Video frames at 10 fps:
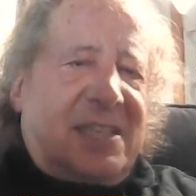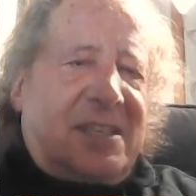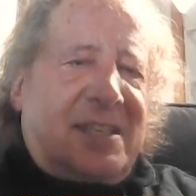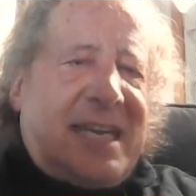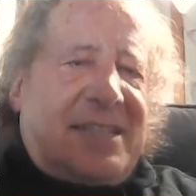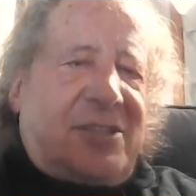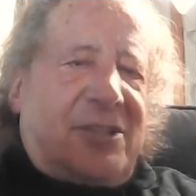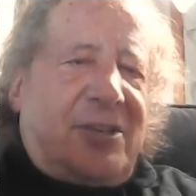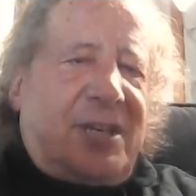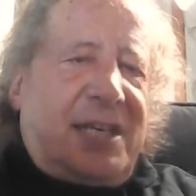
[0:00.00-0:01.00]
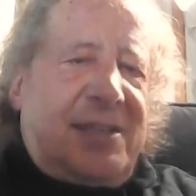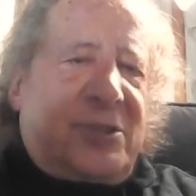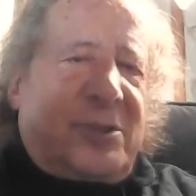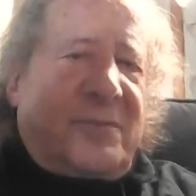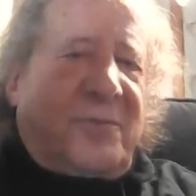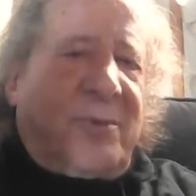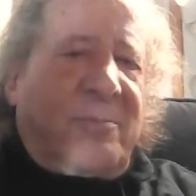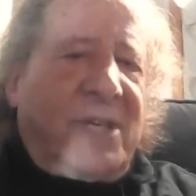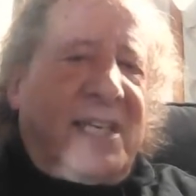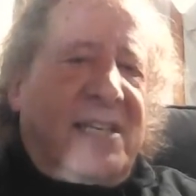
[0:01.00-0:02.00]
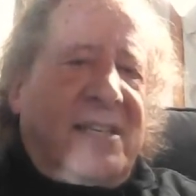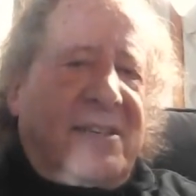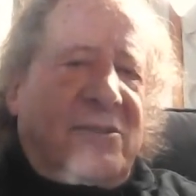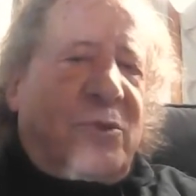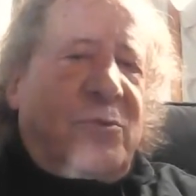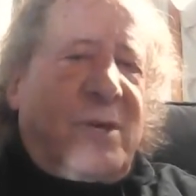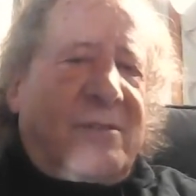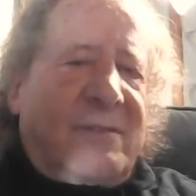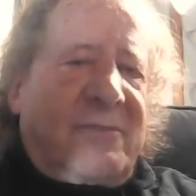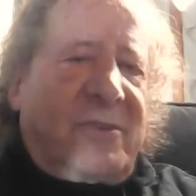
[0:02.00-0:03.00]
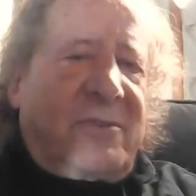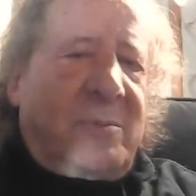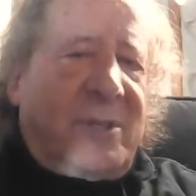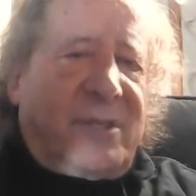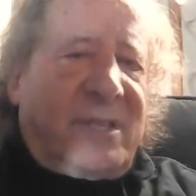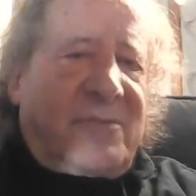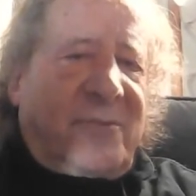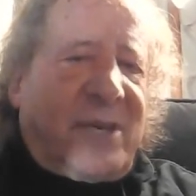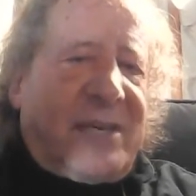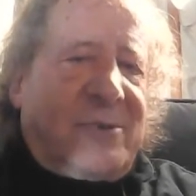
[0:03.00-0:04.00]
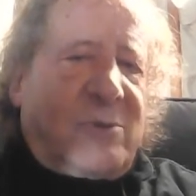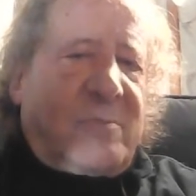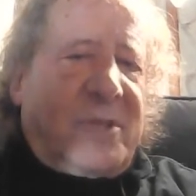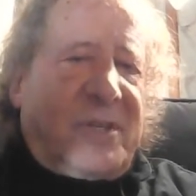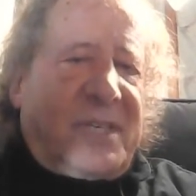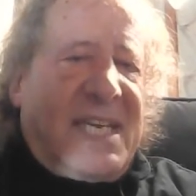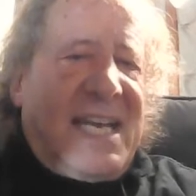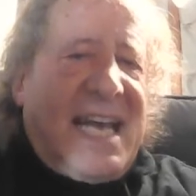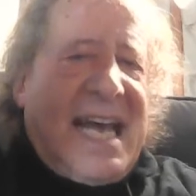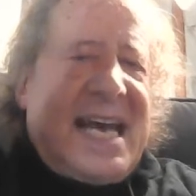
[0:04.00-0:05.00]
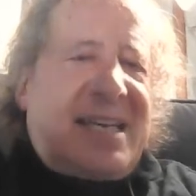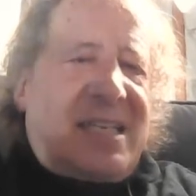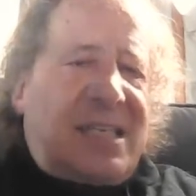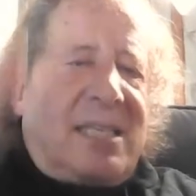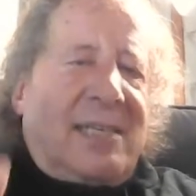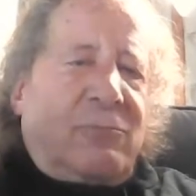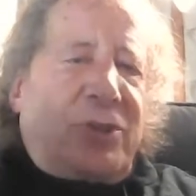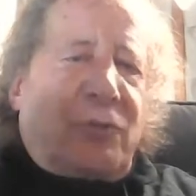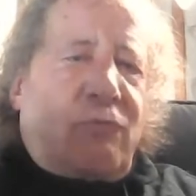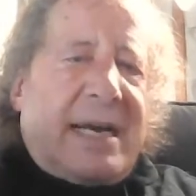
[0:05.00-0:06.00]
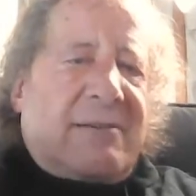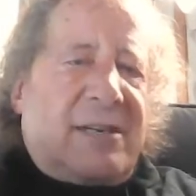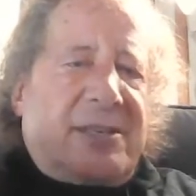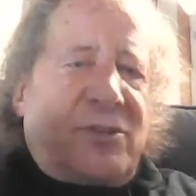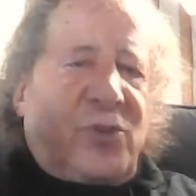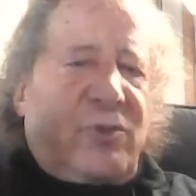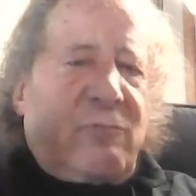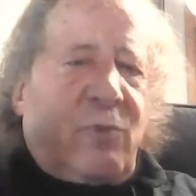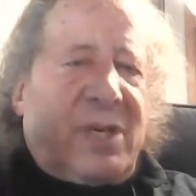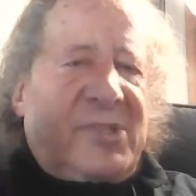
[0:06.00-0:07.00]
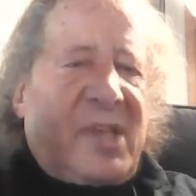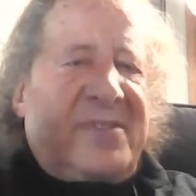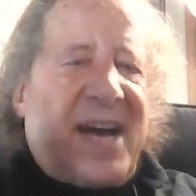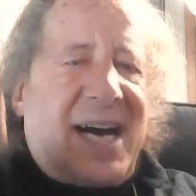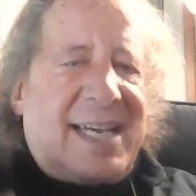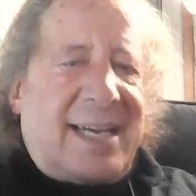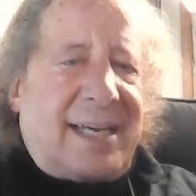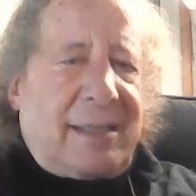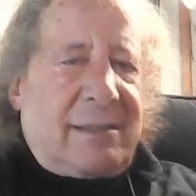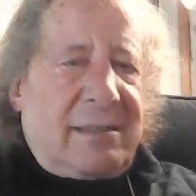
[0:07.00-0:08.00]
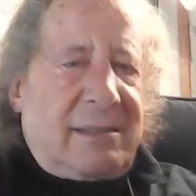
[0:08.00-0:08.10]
The next year, he took it from $250 million to $500 million at a time when the record industry was dying.